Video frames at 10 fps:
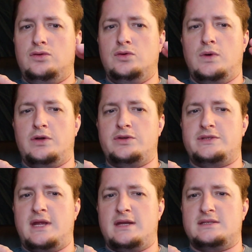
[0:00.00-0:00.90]
you
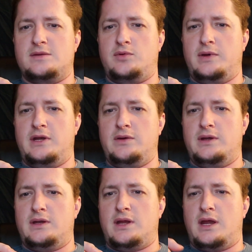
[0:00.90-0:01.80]
understand a simple way to do
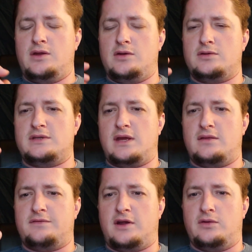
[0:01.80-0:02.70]
it, and you
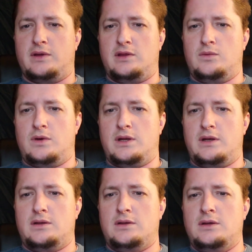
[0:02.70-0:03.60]
understand the final way that you want
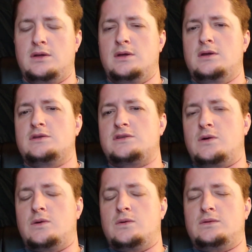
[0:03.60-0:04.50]
it.
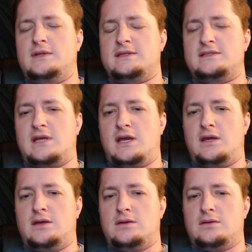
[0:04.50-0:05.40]
So let's
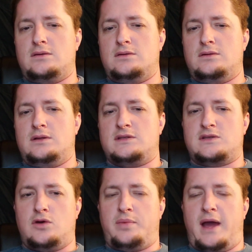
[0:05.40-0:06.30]

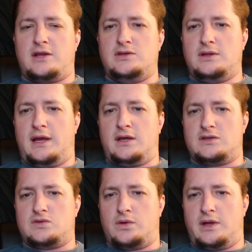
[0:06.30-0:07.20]
go back to
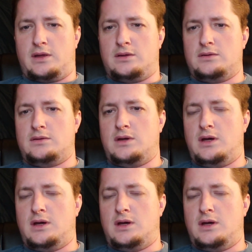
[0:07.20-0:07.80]
like a sorting